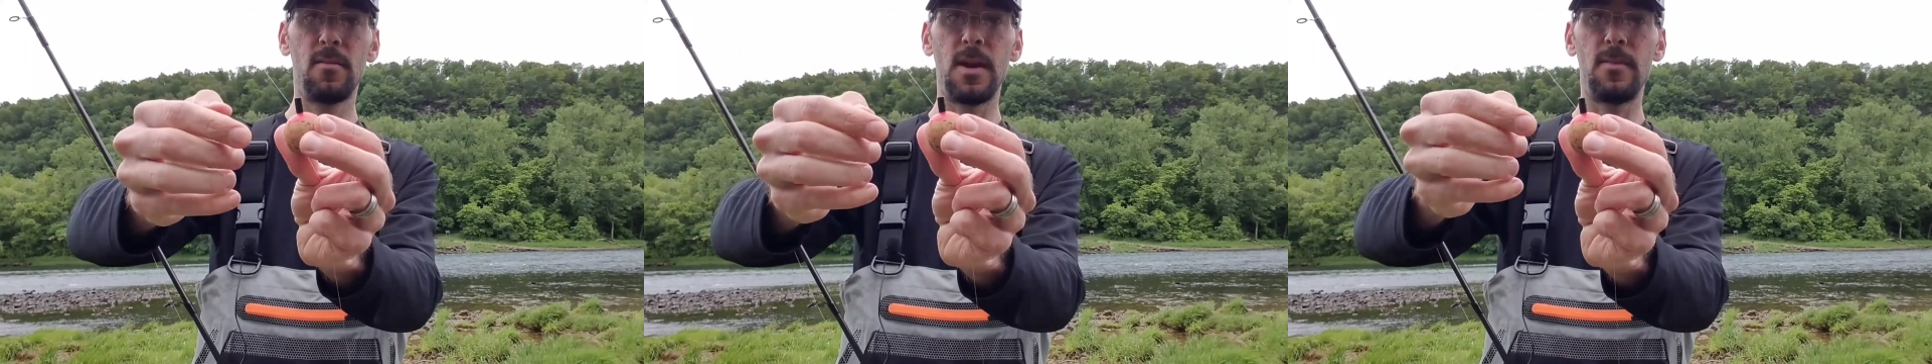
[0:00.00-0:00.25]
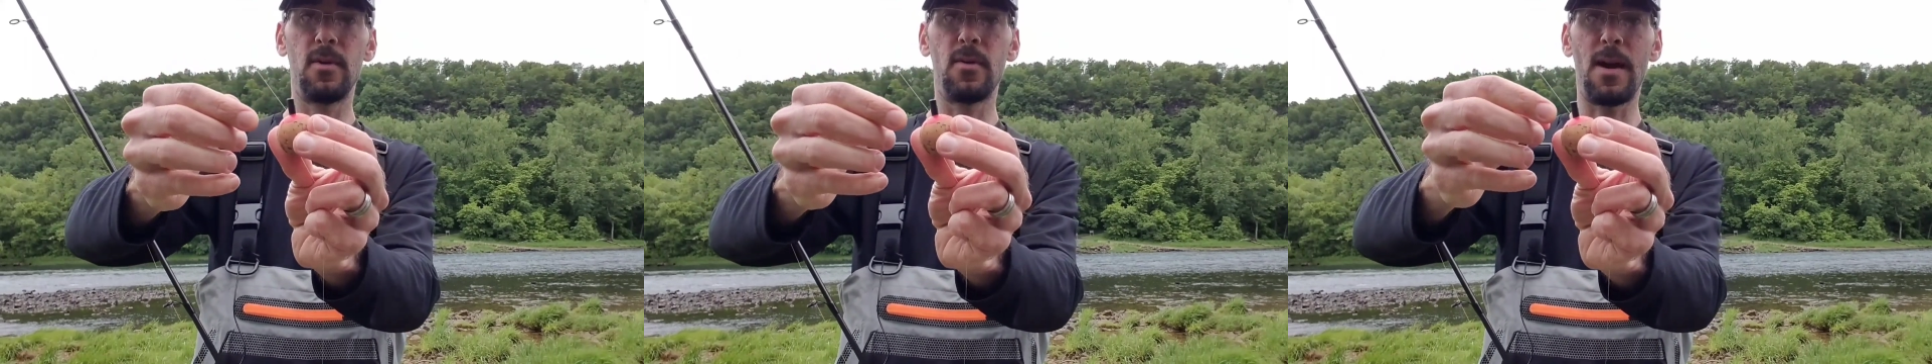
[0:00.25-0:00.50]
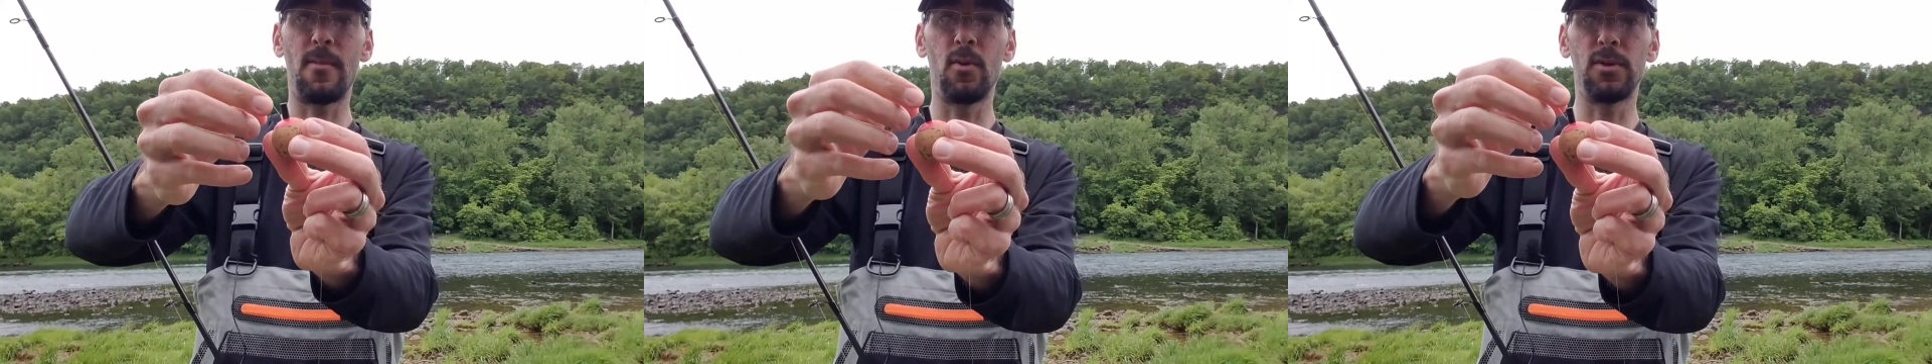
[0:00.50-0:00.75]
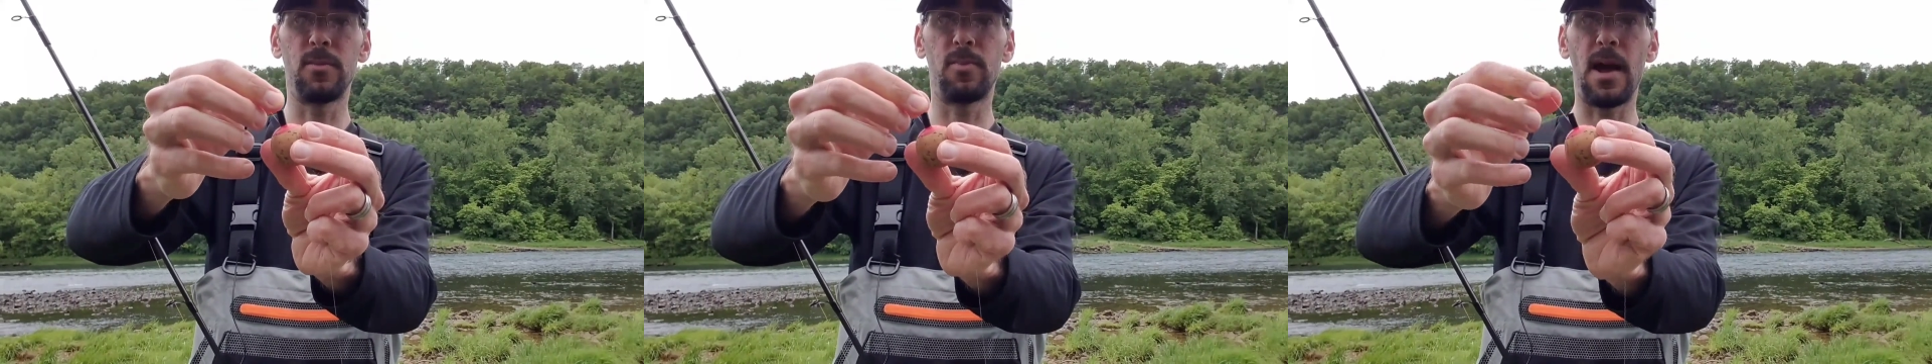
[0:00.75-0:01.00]
maybe grab it
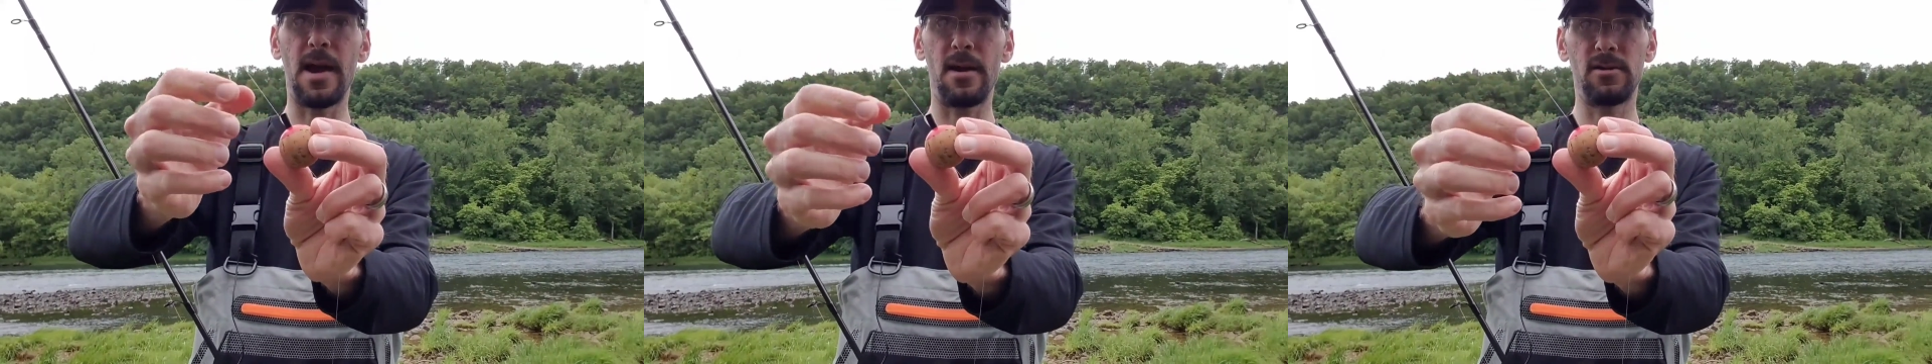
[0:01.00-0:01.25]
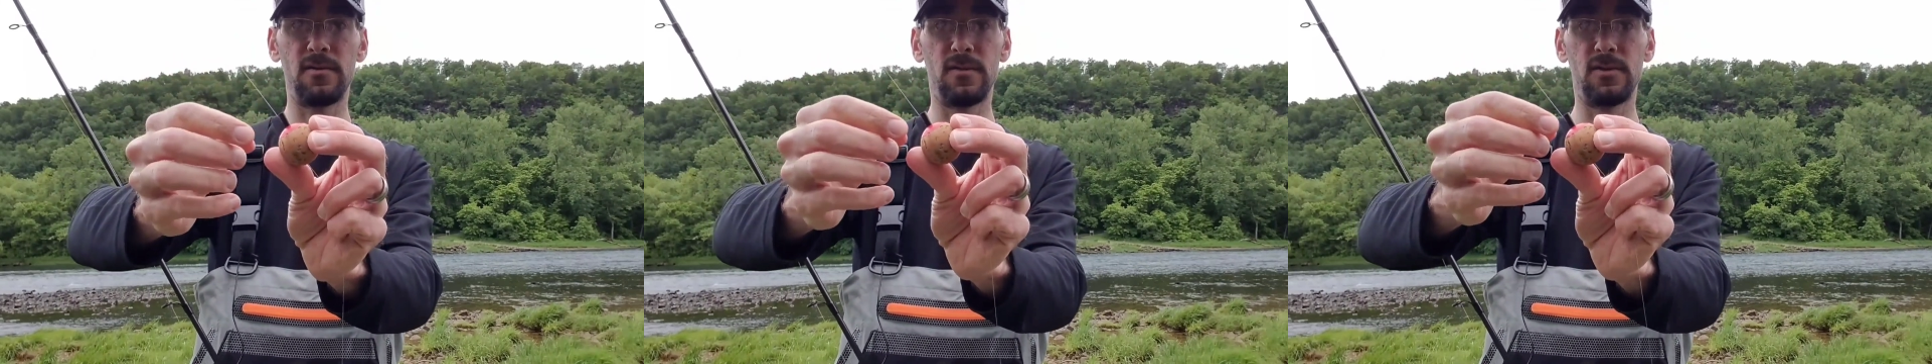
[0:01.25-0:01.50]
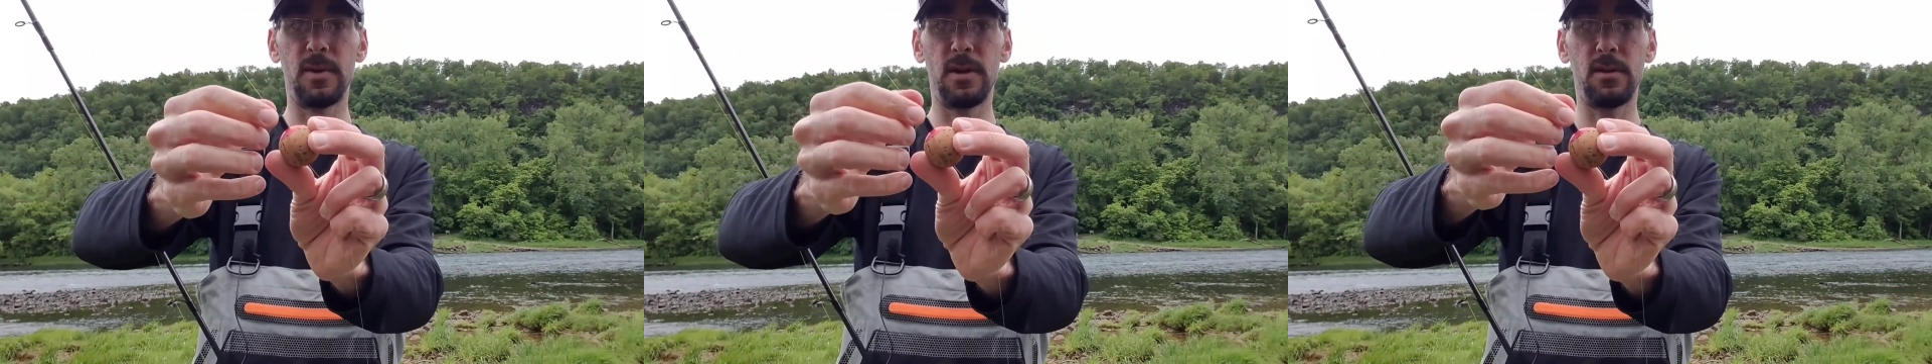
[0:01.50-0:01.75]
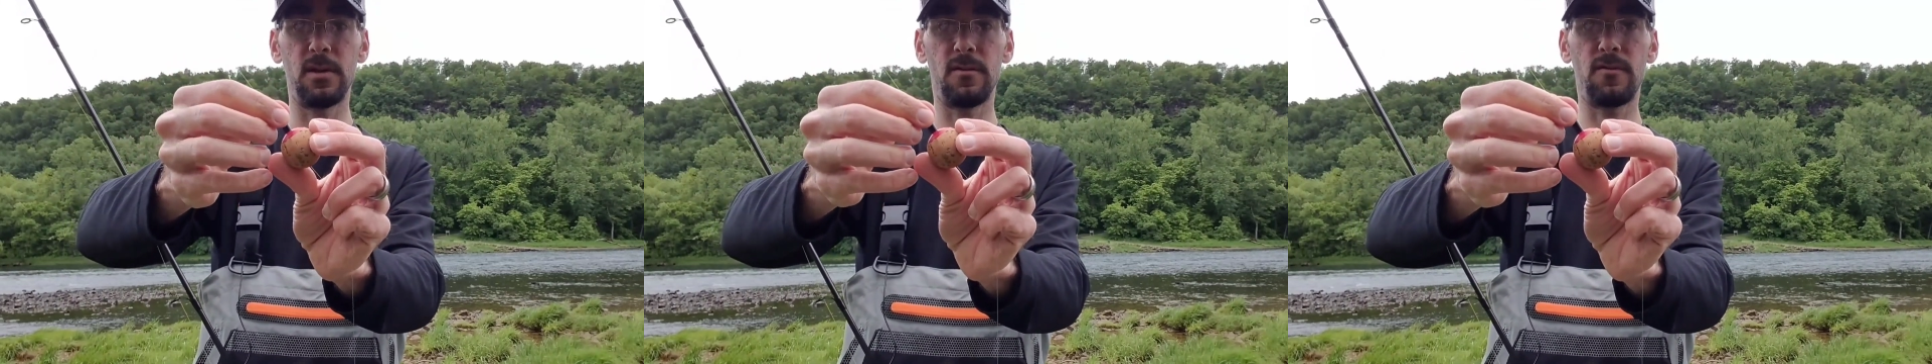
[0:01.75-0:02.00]
with the pliers if it's
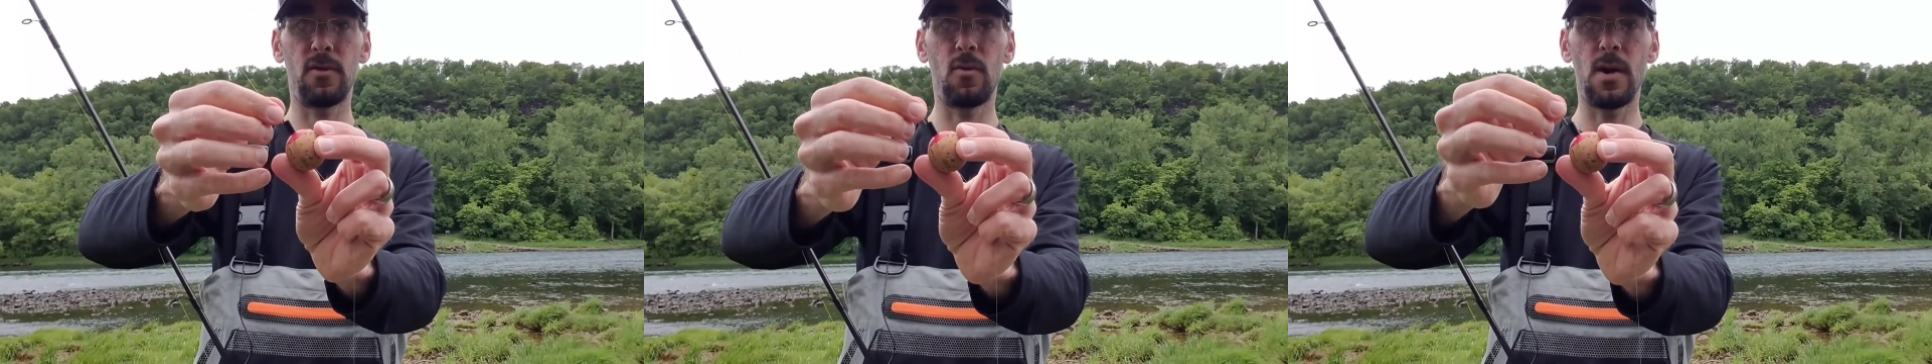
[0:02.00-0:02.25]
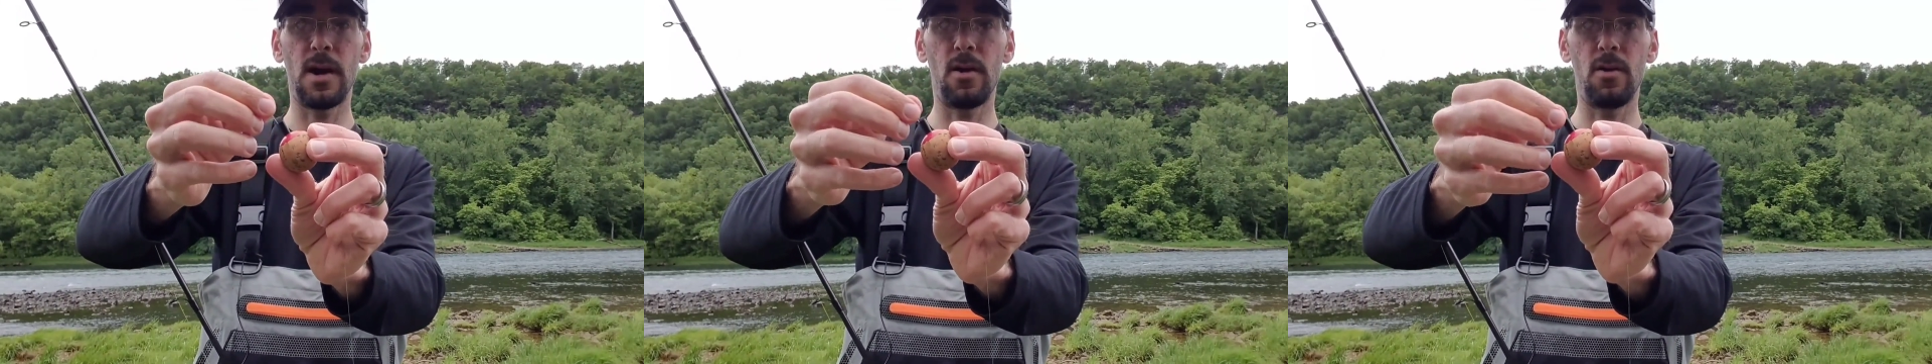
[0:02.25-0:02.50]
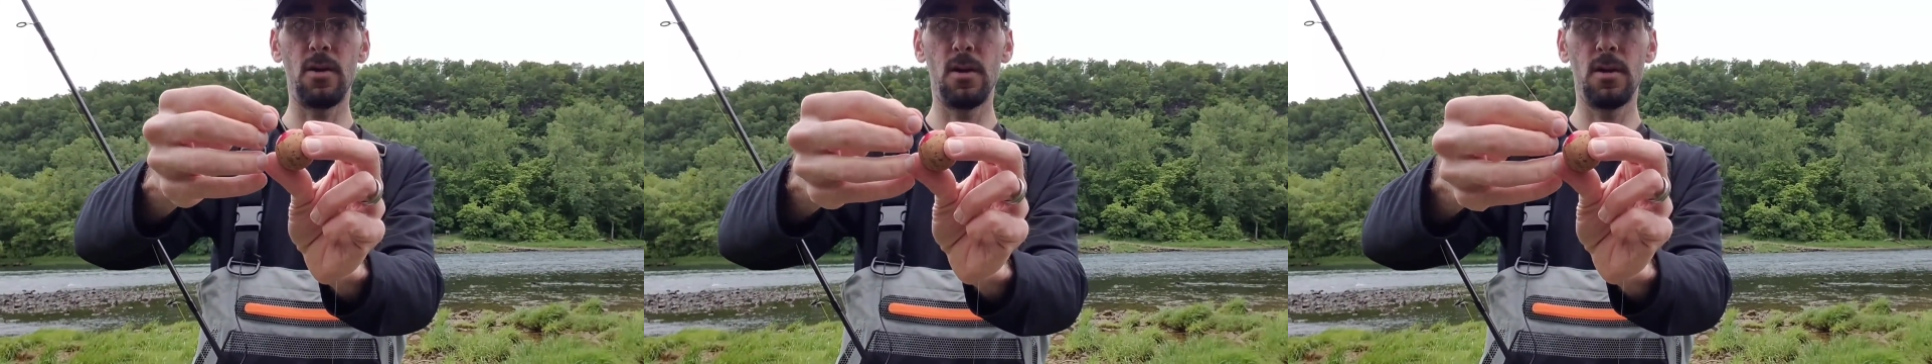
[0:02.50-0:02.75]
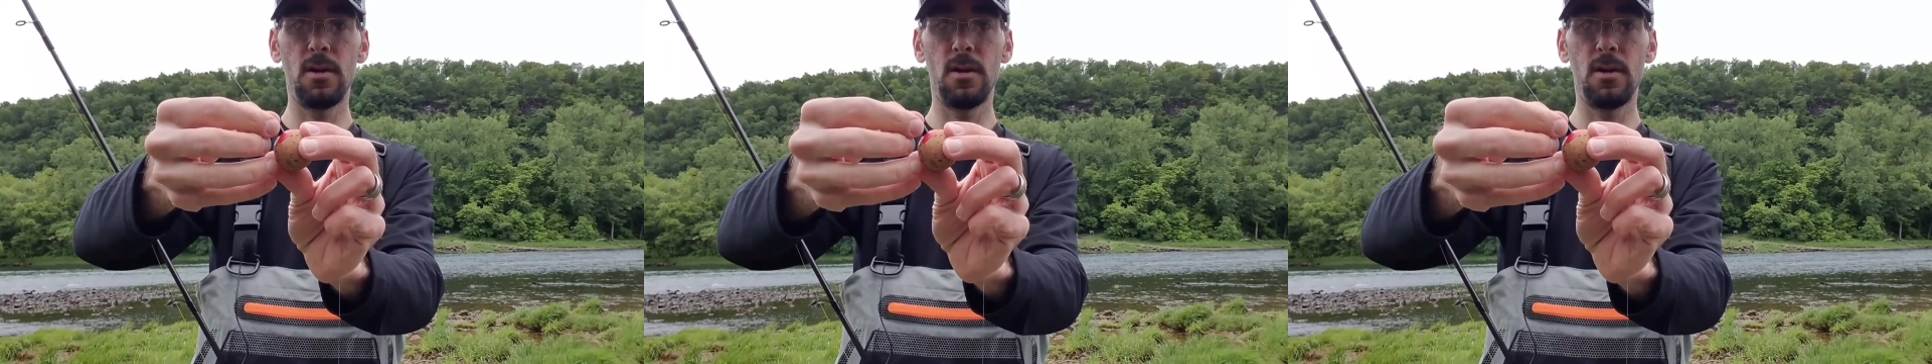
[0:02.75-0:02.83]
been in there for a while,